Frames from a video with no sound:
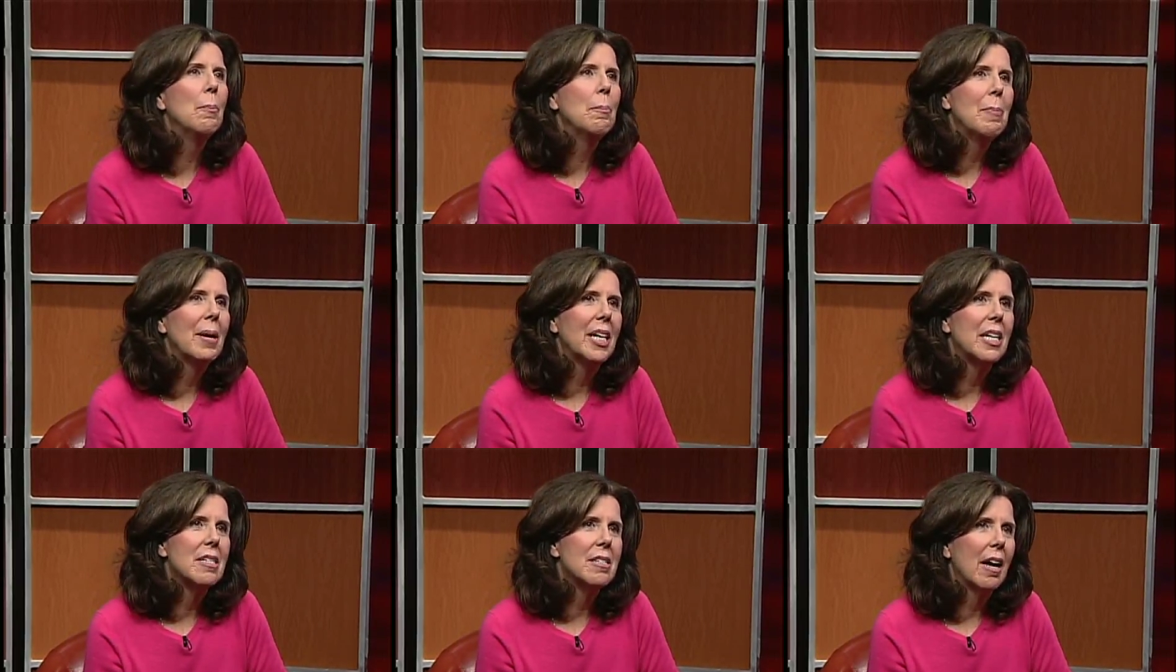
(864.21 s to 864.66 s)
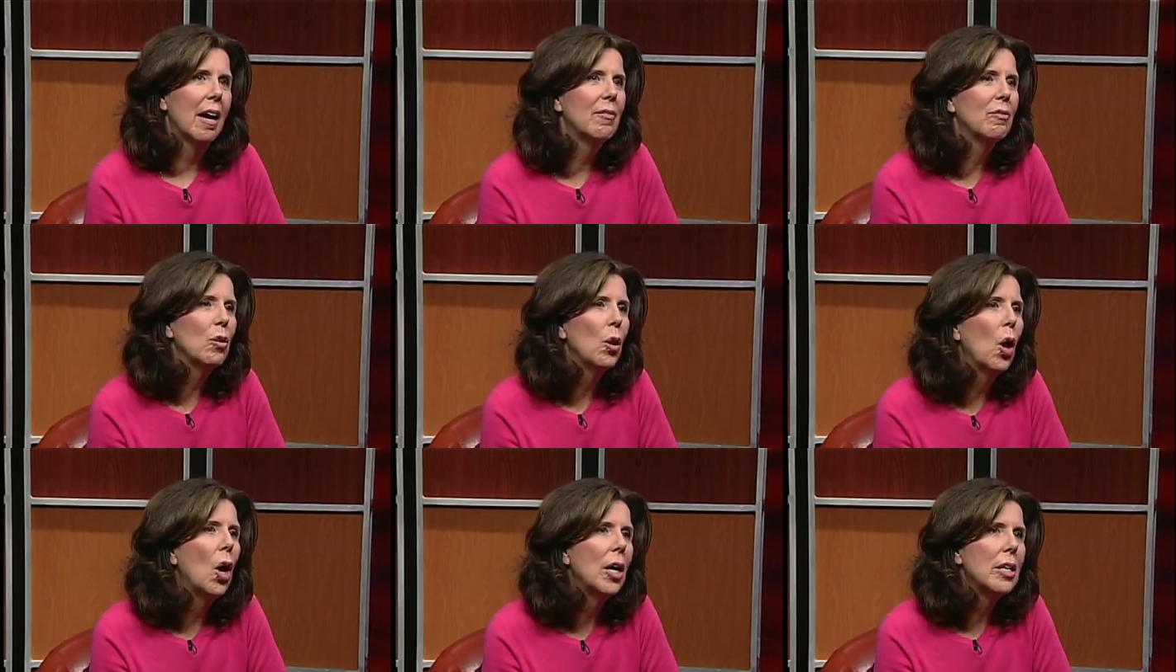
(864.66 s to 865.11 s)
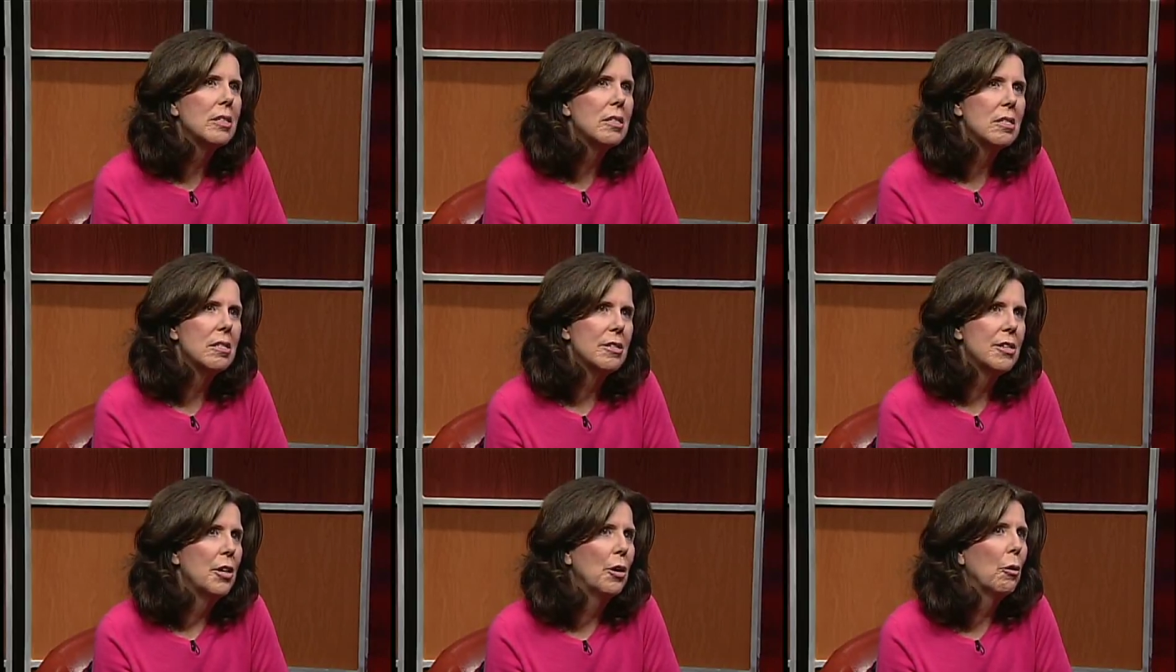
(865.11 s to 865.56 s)
because I've lost,
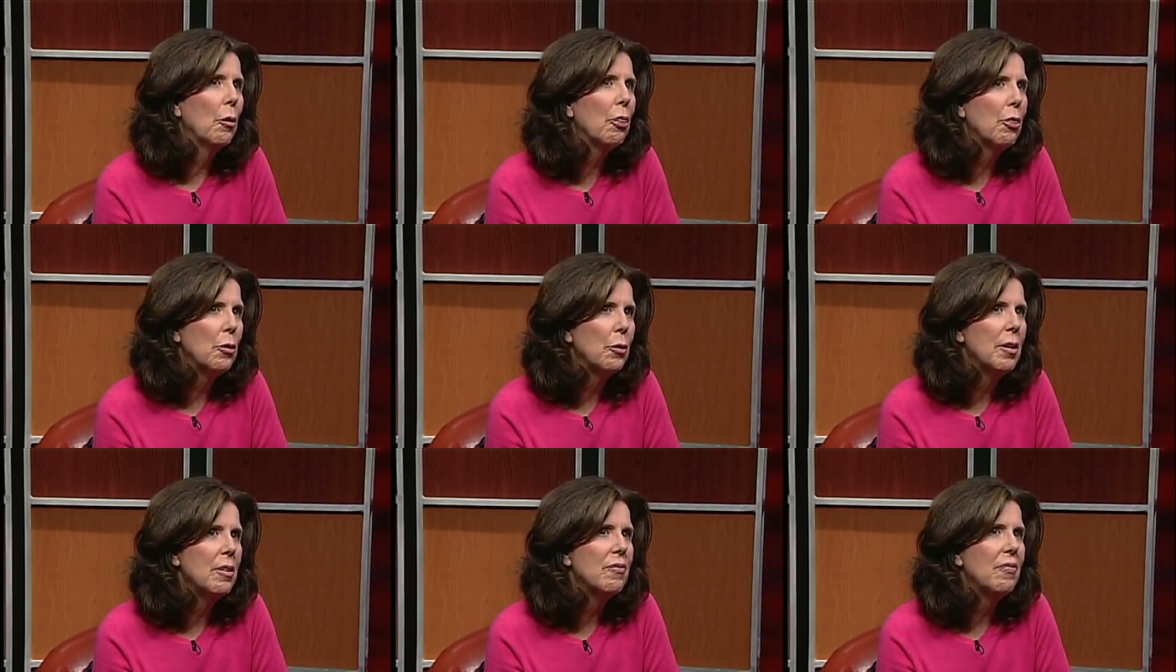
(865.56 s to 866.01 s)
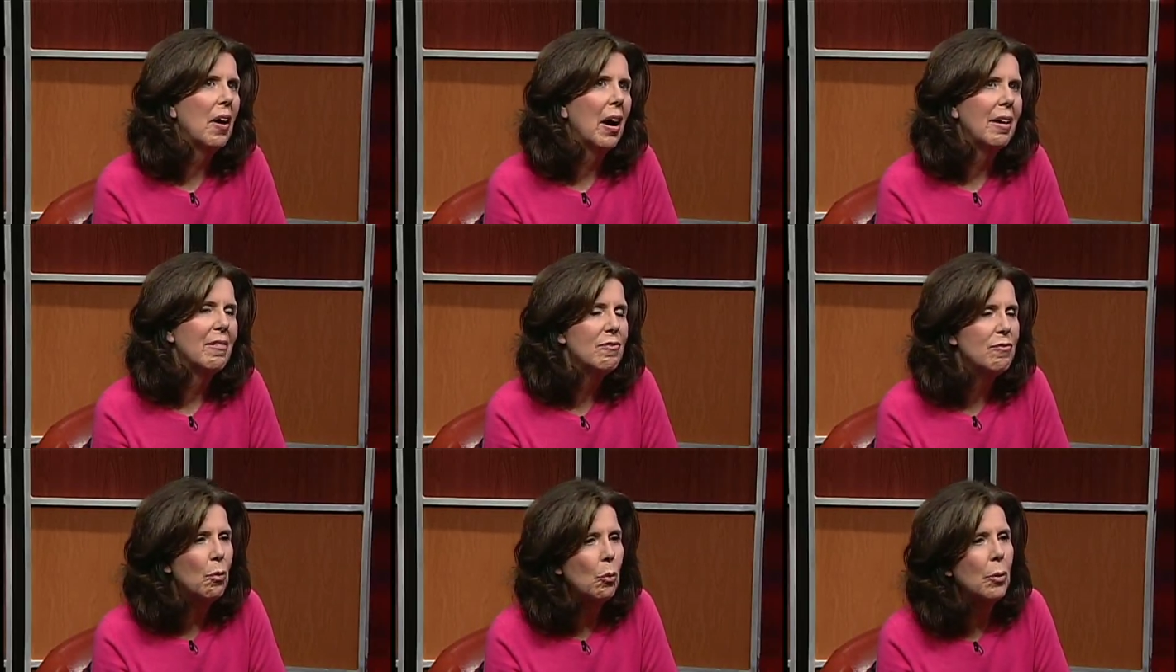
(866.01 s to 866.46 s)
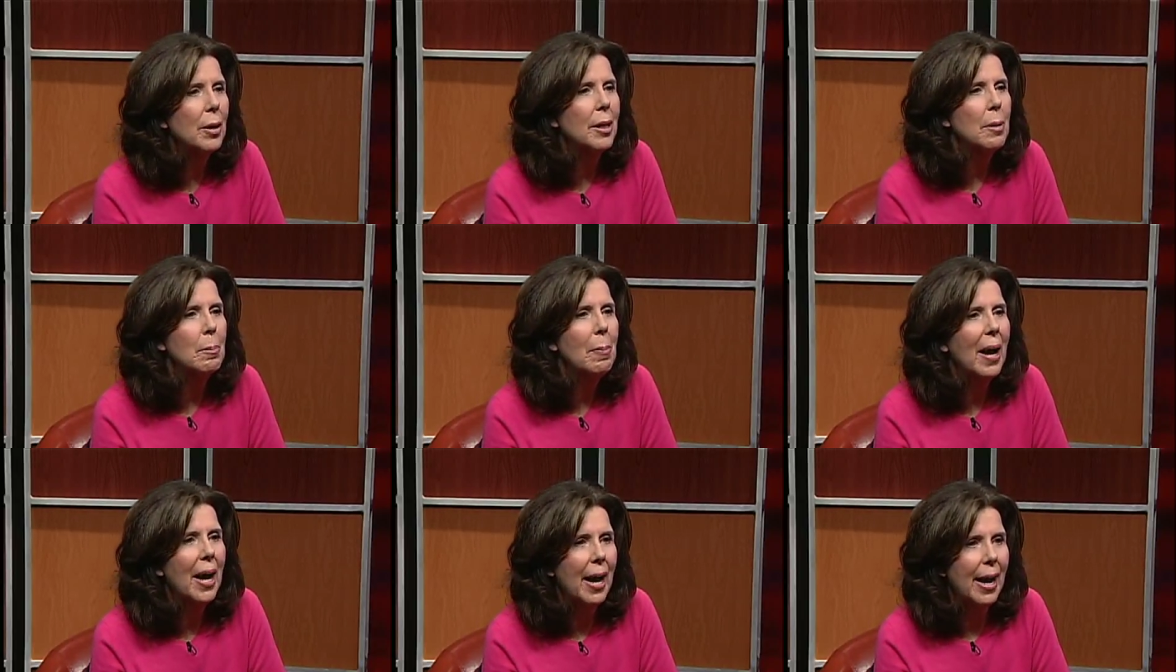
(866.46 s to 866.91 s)
35,
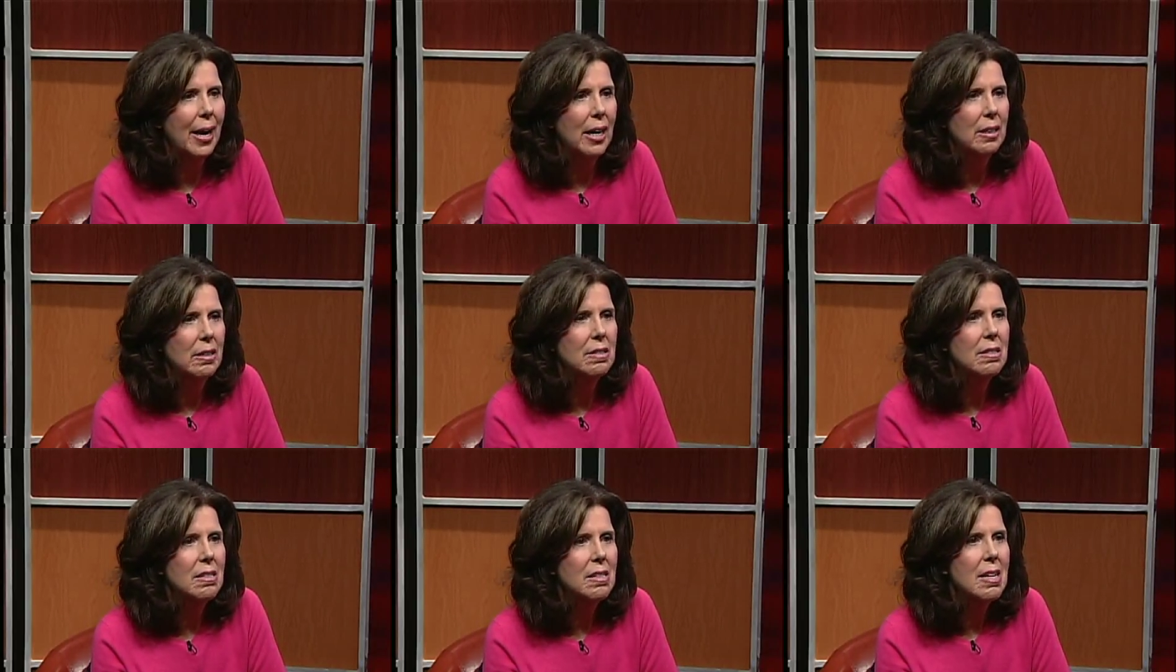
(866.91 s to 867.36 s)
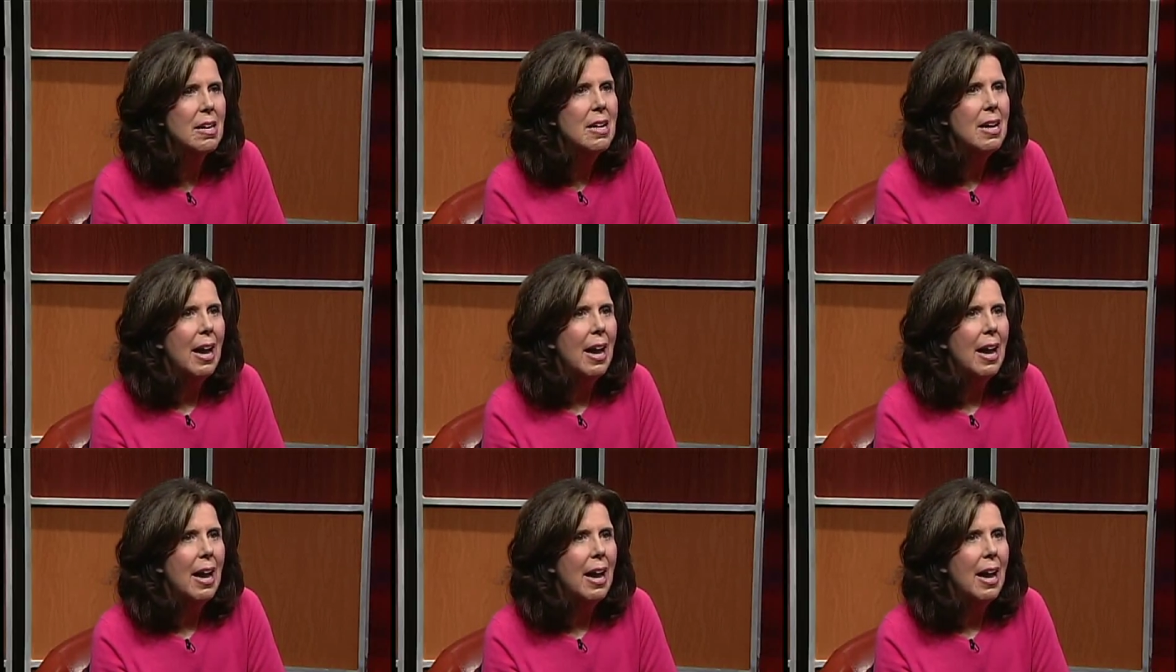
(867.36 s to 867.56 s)
40 pounds.